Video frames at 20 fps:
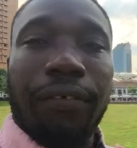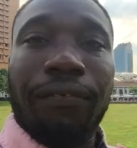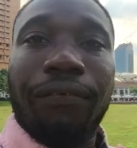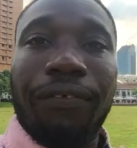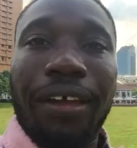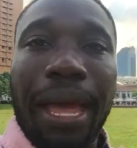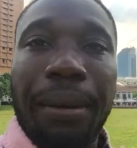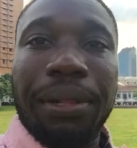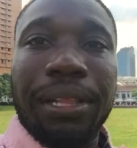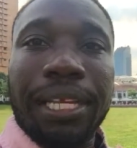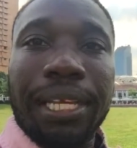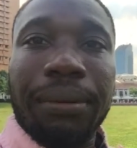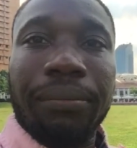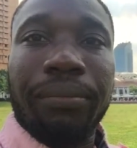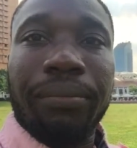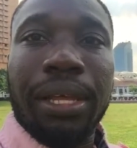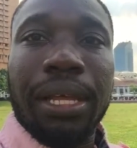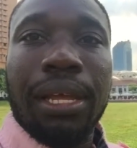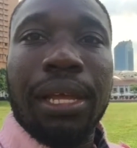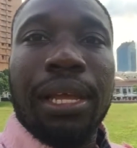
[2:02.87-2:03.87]
our family,
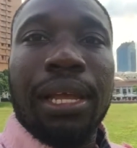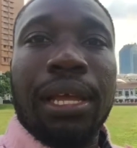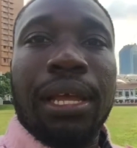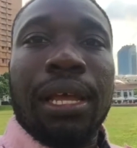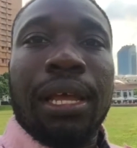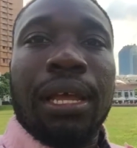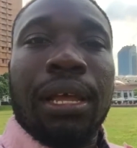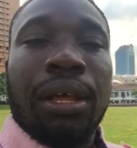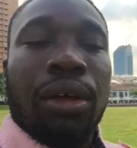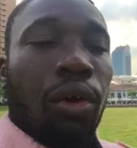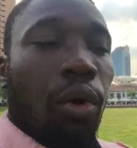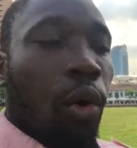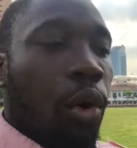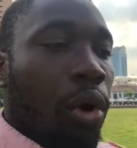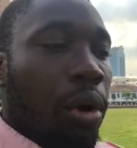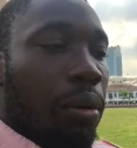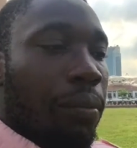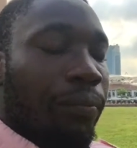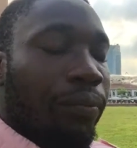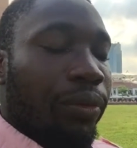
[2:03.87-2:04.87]

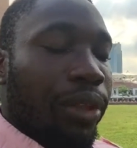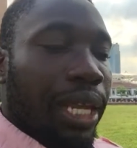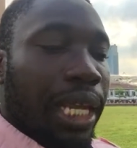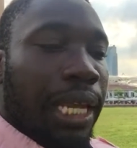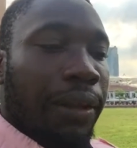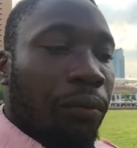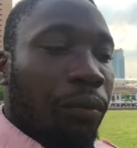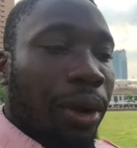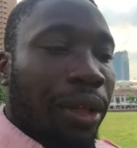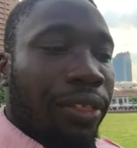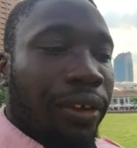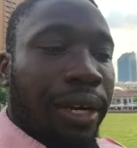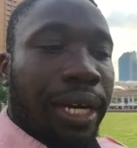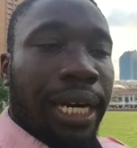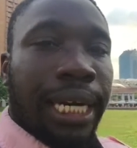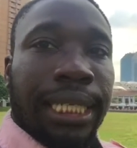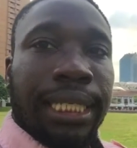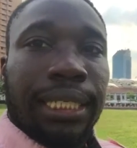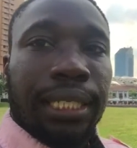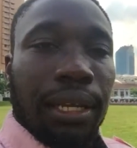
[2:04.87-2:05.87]
or
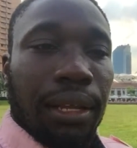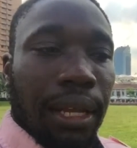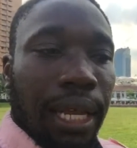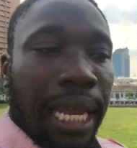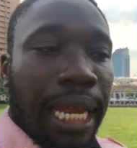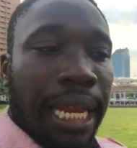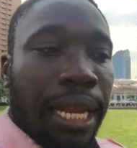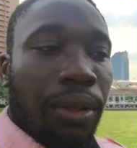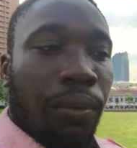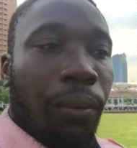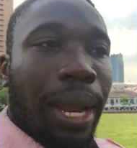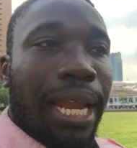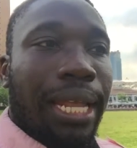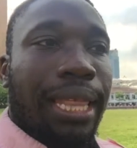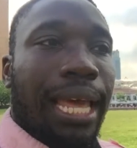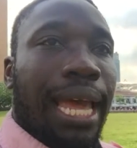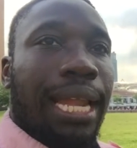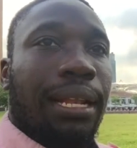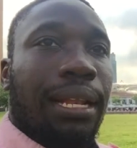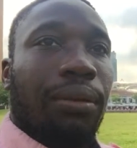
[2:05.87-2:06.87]
whether it's in the
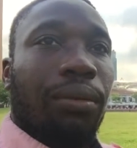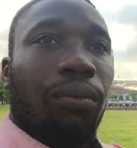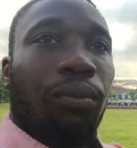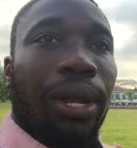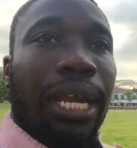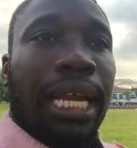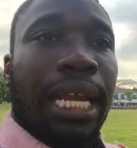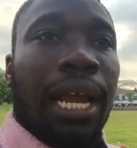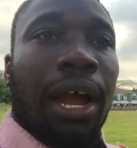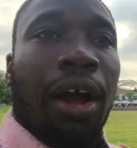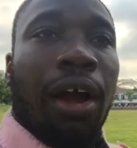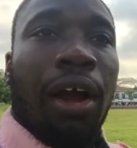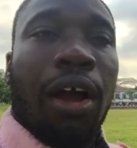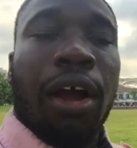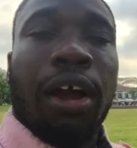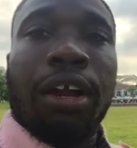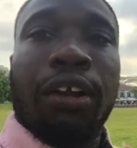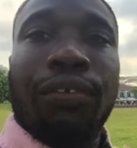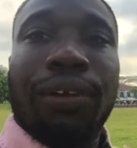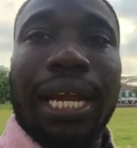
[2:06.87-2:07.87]
way that we
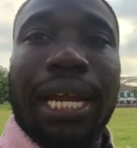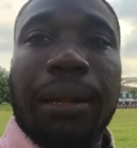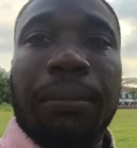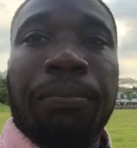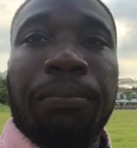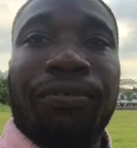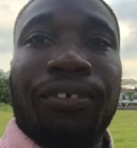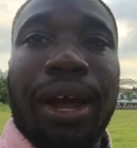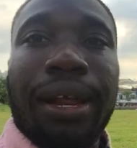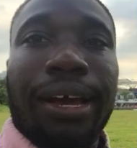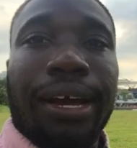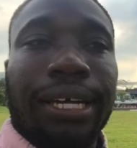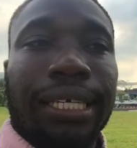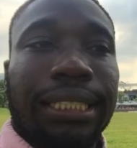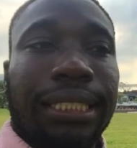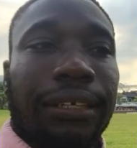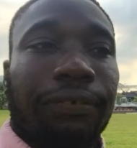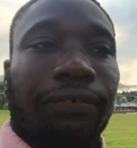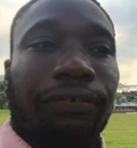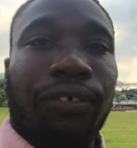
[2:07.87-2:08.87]
are creating
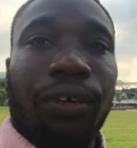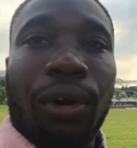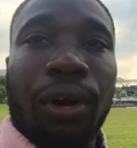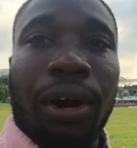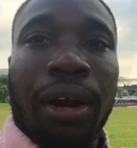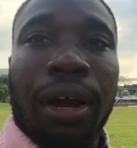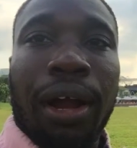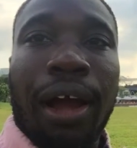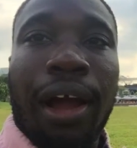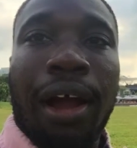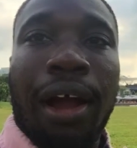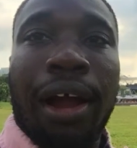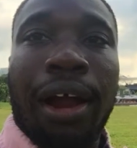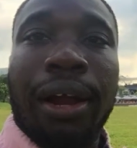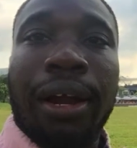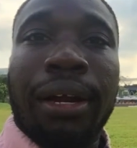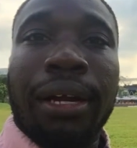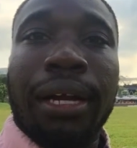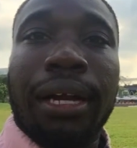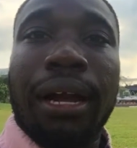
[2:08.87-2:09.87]
products for
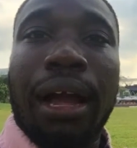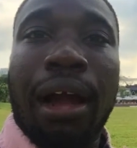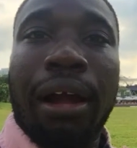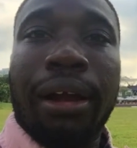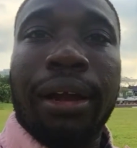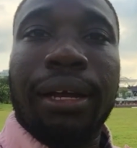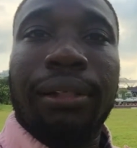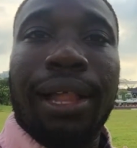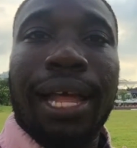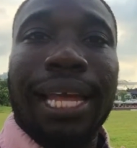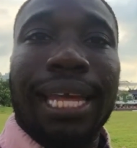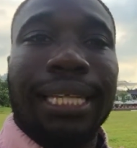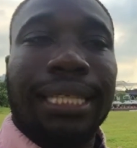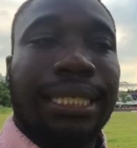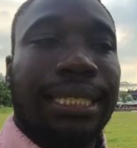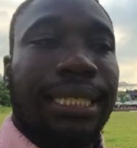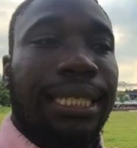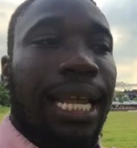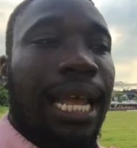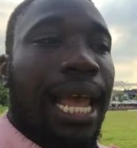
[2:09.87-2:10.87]
our
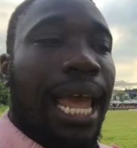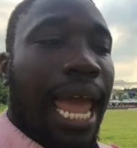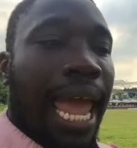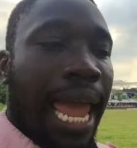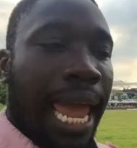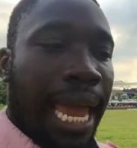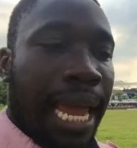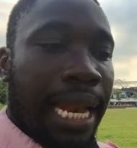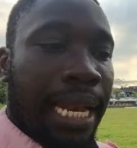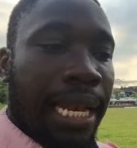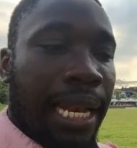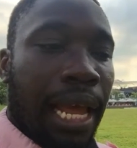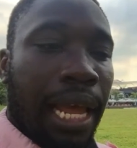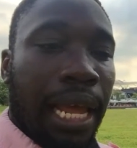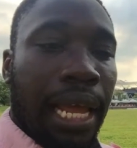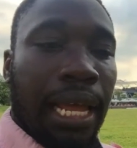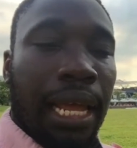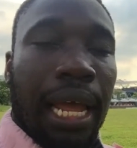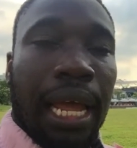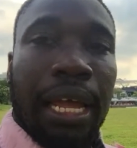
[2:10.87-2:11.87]
clients and
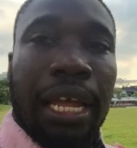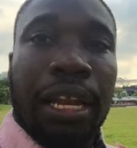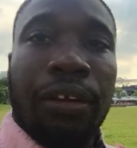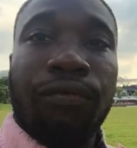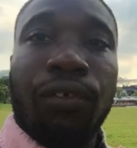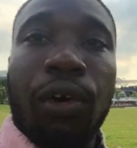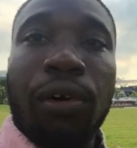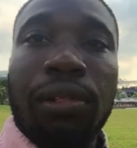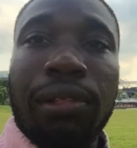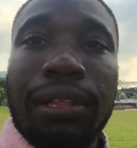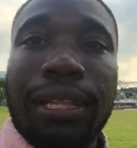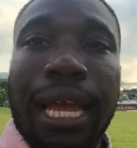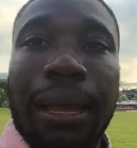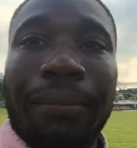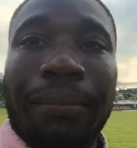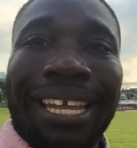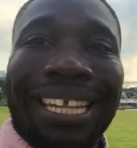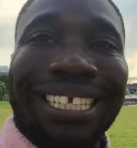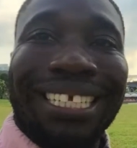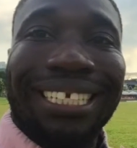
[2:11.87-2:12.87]
enrolling
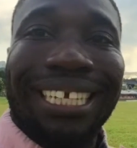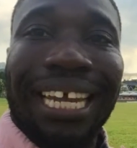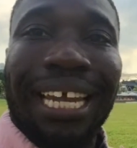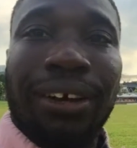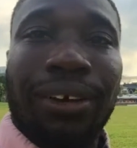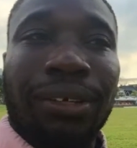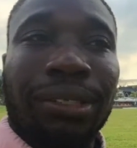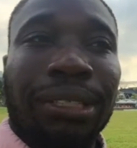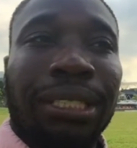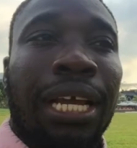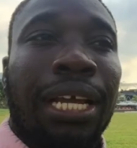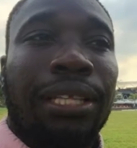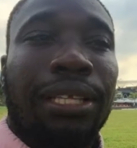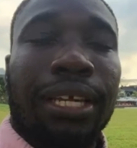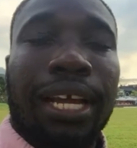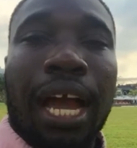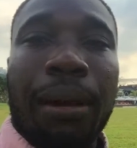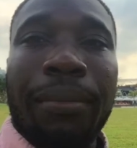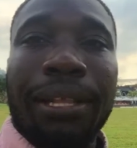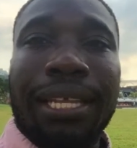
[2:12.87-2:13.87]
them in sales
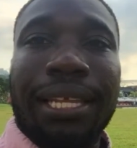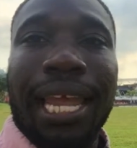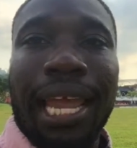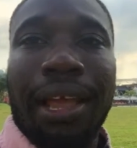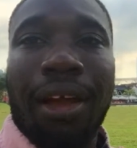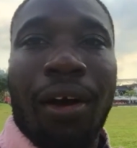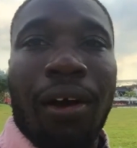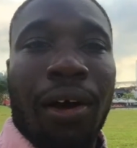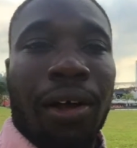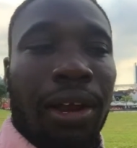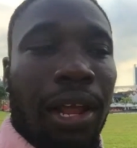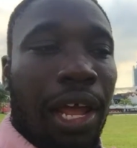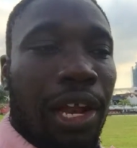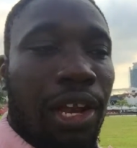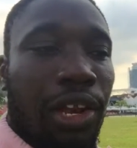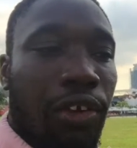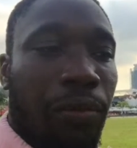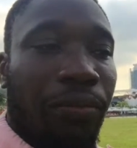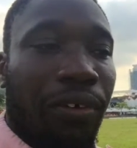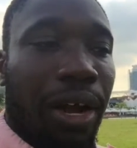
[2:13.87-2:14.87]
to come and take on
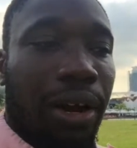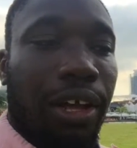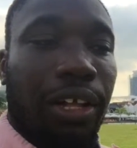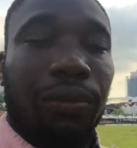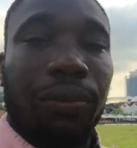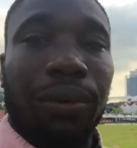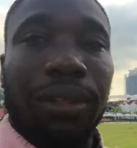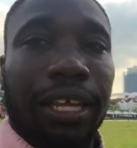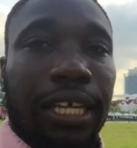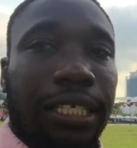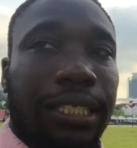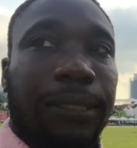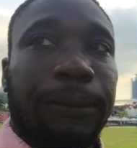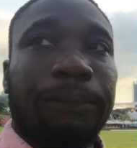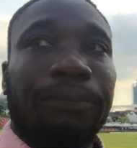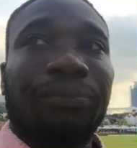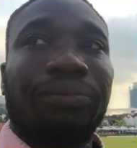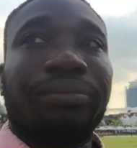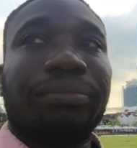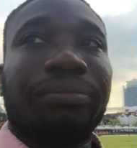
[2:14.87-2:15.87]
a new product with us.